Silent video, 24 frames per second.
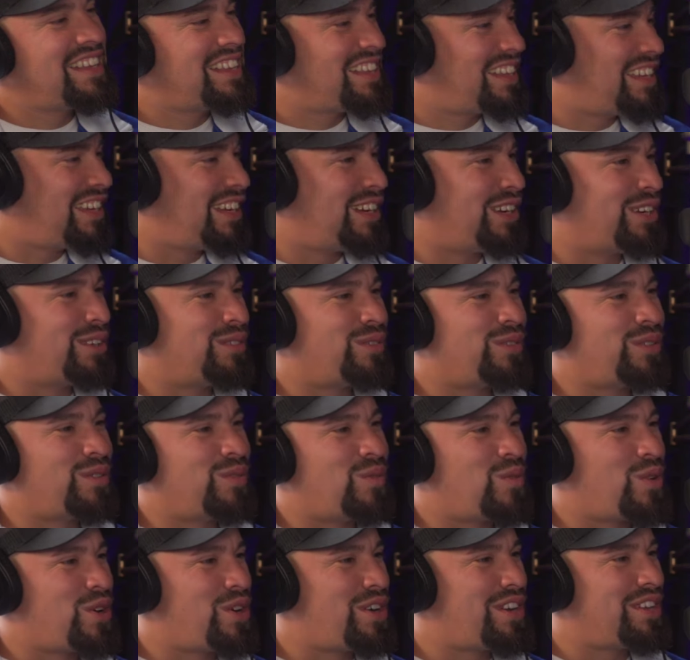Here,
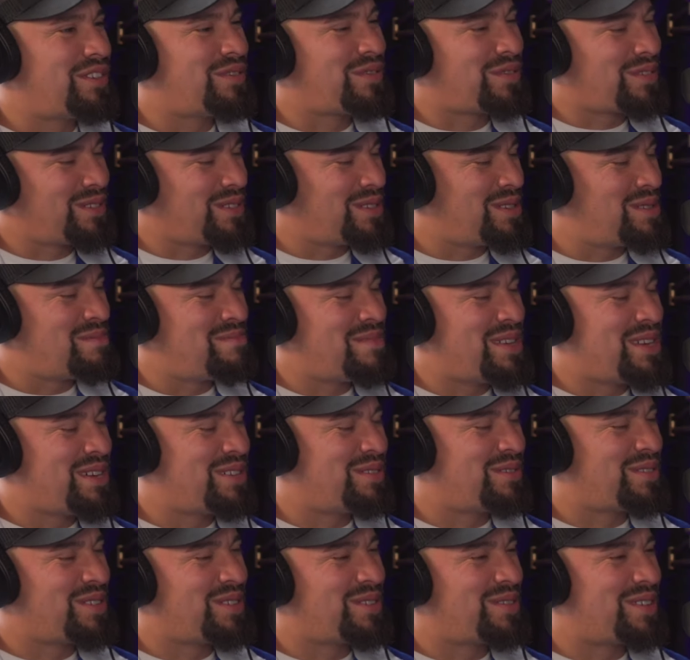worded from the
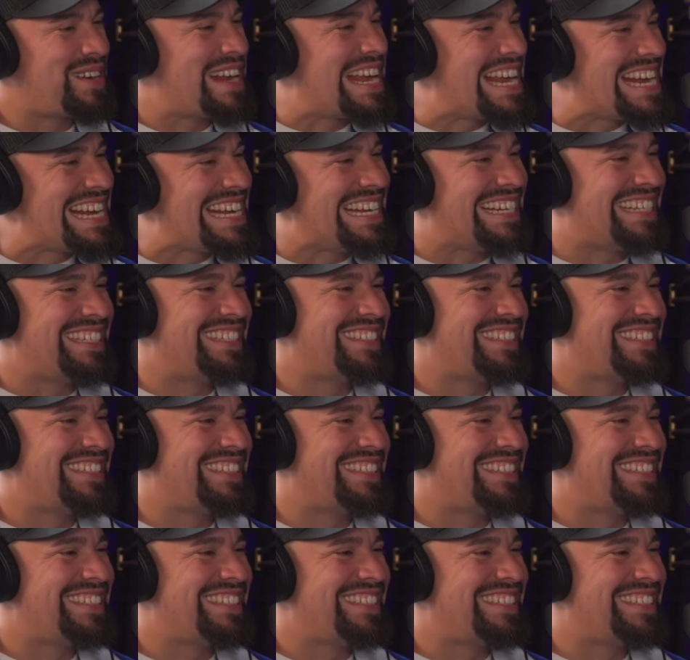Milverine.